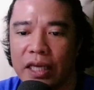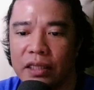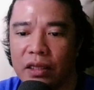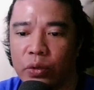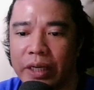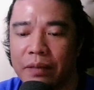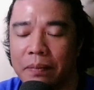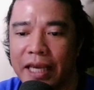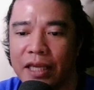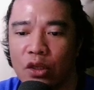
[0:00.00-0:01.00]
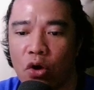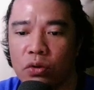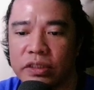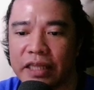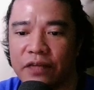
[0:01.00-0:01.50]
there will be no
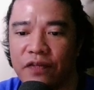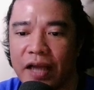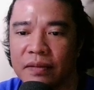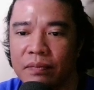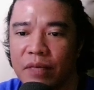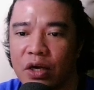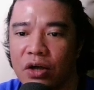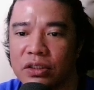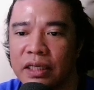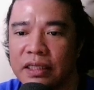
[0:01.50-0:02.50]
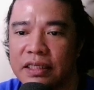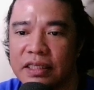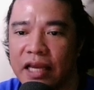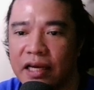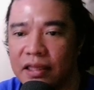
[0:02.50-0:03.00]
set effect because this
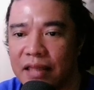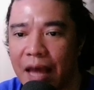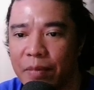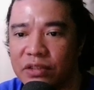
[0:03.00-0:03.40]
is a crit damage